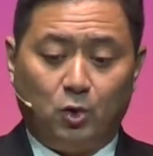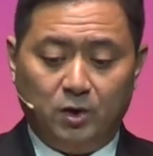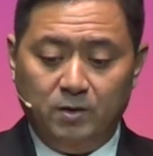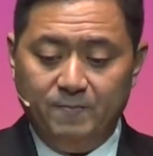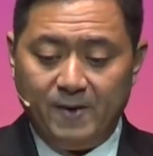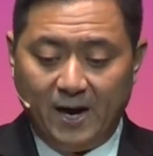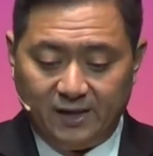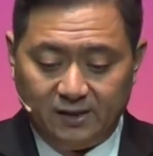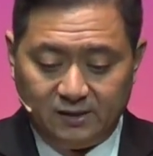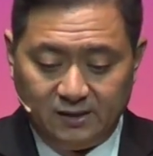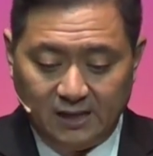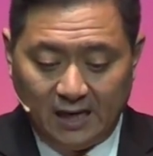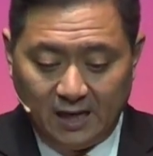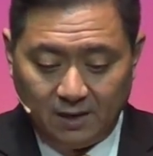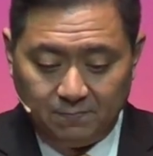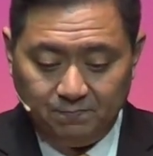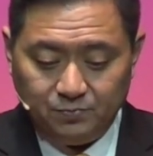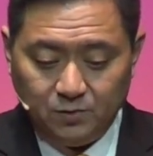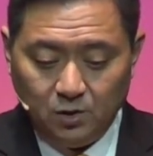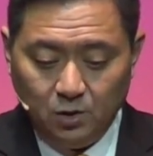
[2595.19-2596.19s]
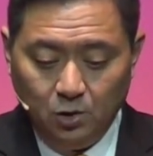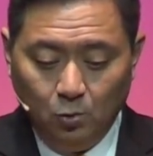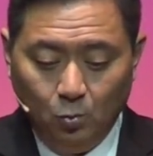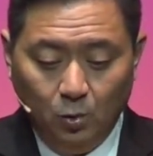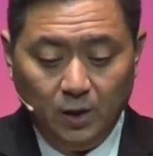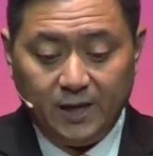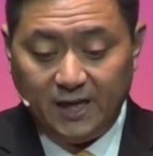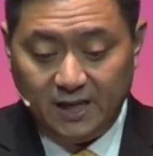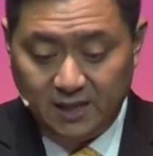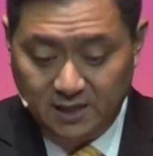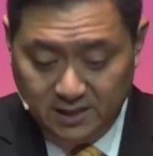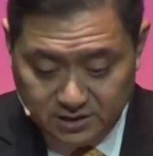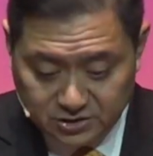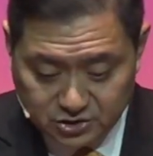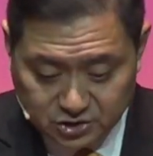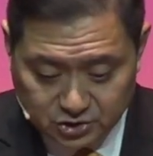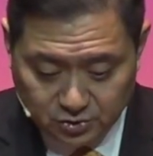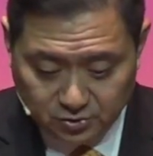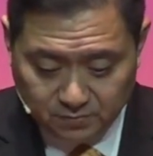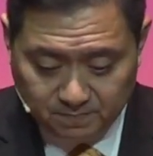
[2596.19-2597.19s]
worry about it, Doc. We'll get it
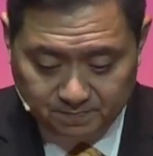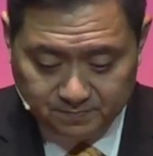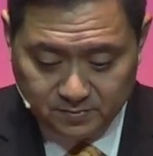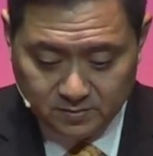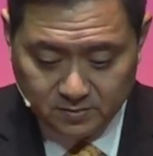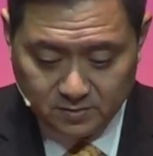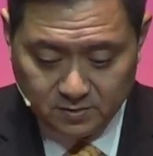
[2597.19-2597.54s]
in soon.